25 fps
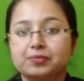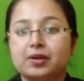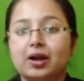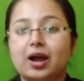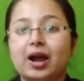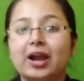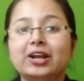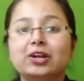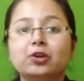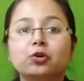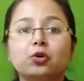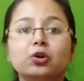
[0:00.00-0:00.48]

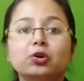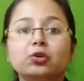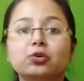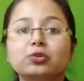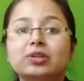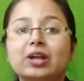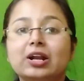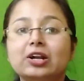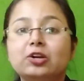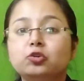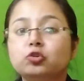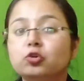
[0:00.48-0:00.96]
I told you
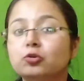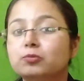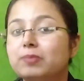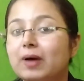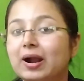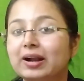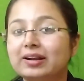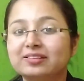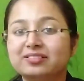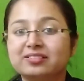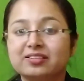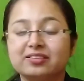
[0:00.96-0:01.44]
that
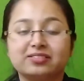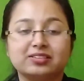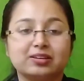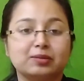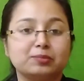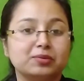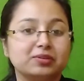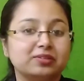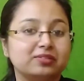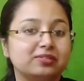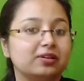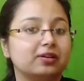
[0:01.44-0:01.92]
two-party
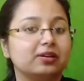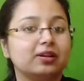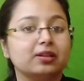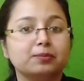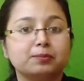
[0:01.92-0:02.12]
system is there